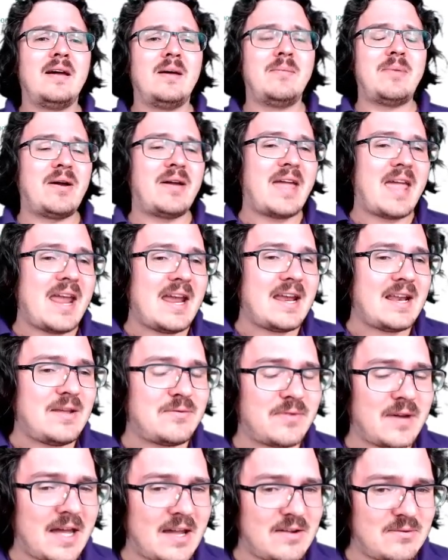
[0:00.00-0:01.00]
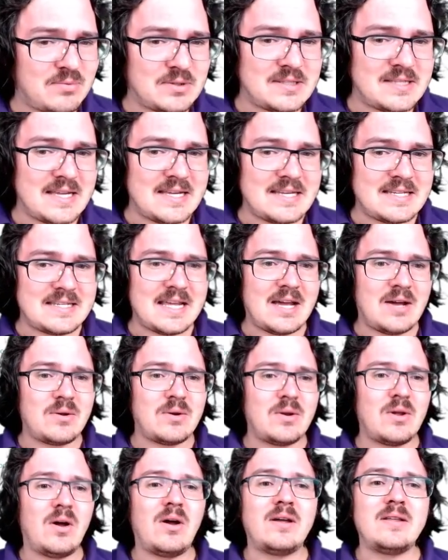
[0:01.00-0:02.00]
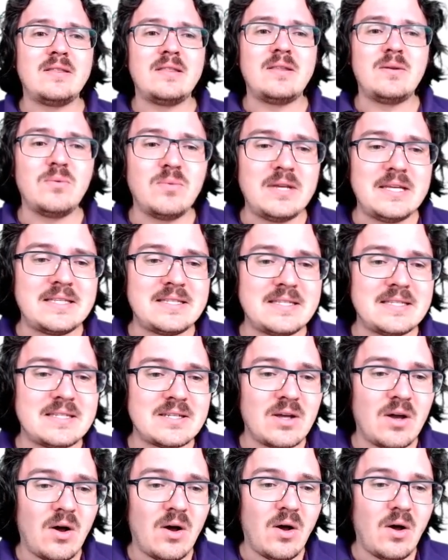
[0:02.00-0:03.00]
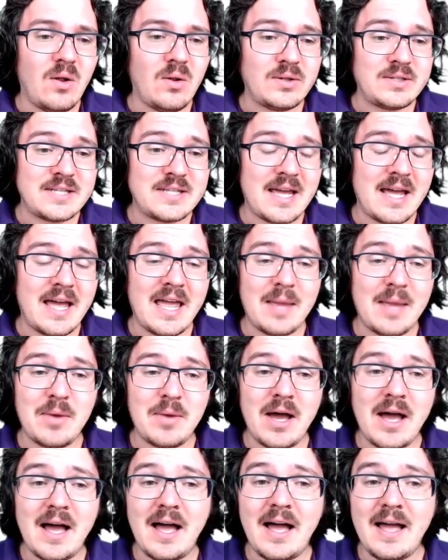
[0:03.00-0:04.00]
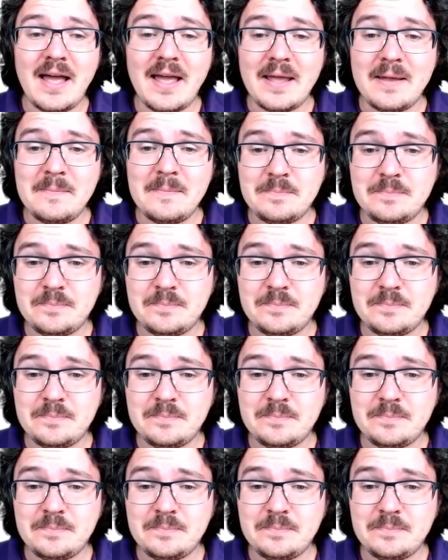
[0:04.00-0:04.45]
about 85% down on the recent all-time high.